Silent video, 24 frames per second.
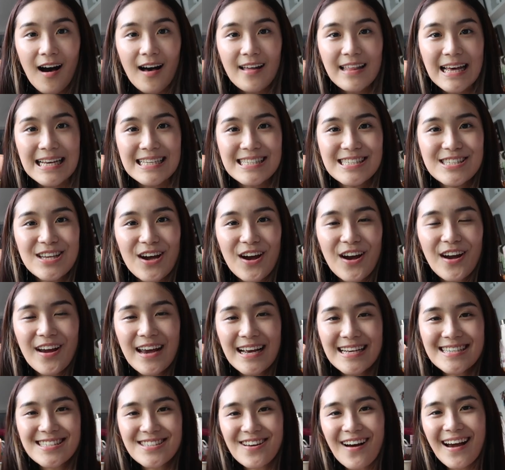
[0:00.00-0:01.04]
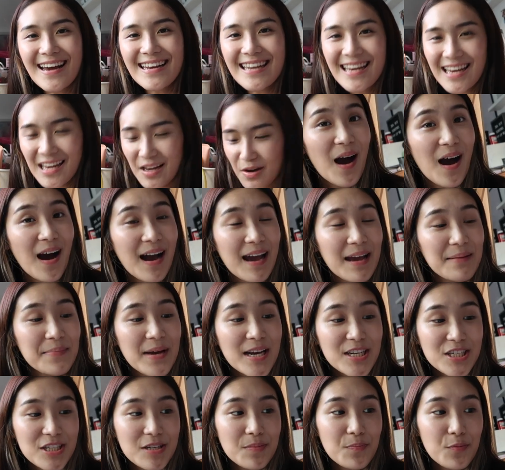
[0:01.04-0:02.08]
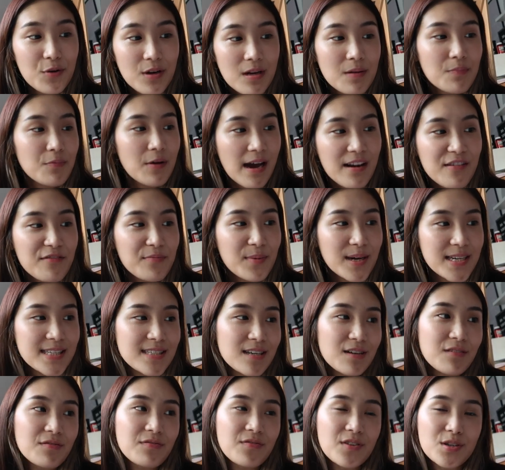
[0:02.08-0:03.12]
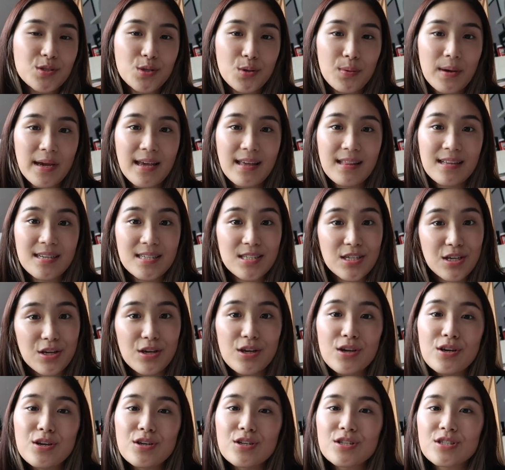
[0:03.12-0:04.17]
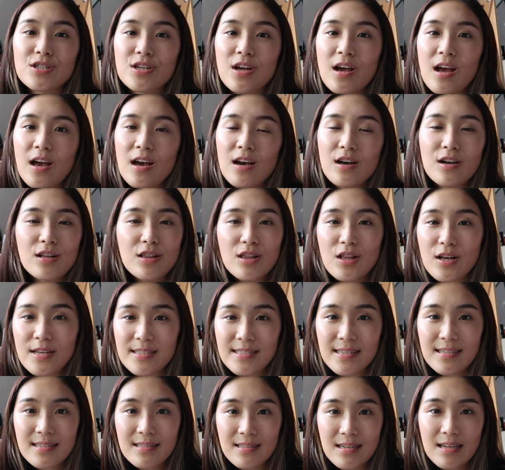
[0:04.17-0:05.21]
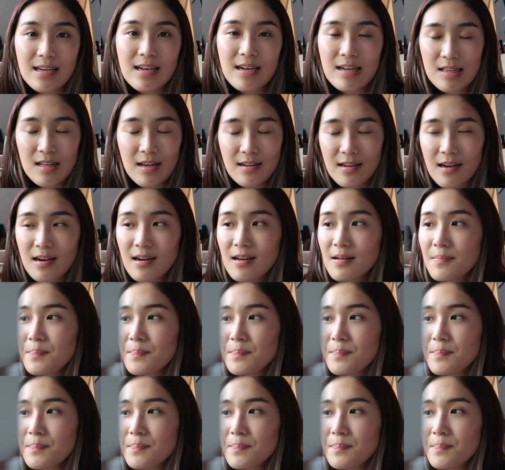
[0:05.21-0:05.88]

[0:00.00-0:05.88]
that's so exciting. I'm actually pretty proud of myself for doing this huge closet declutter.